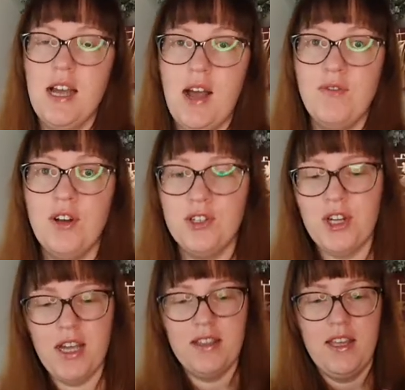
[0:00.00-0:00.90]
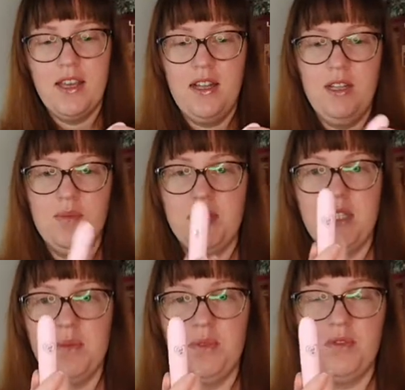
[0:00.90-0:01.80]
I've not tried their
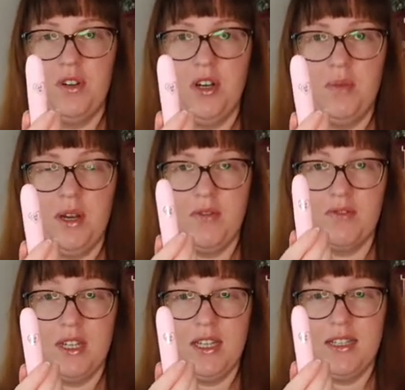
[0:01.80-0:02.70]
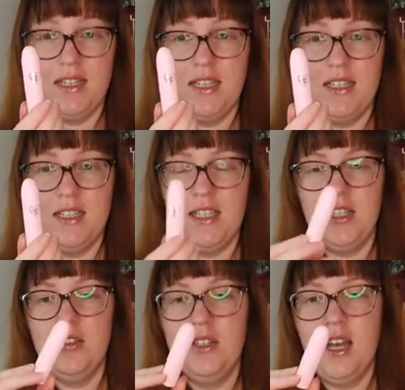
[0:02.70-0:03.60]
lipsticks before, but I'm really excited
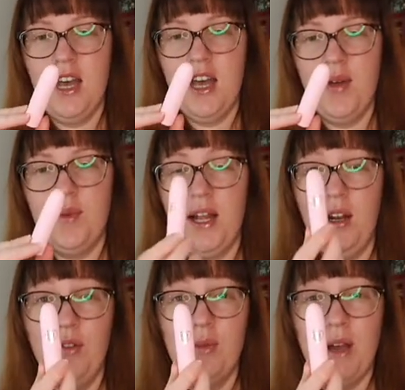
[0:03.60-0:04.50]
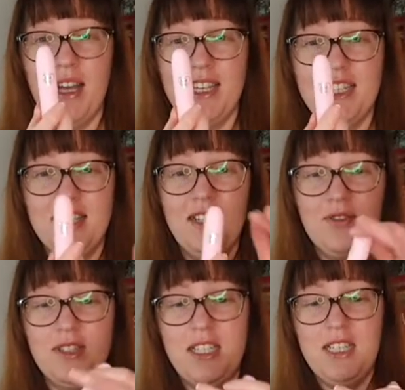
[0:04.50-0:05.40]
to. I love the packaging, they look
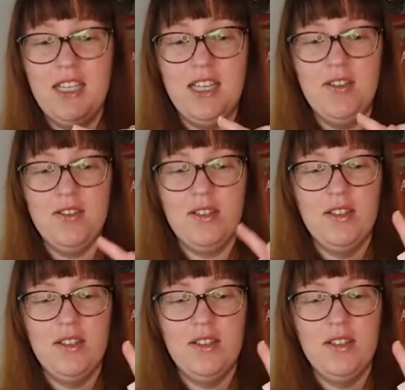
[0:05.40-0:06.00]
really cute.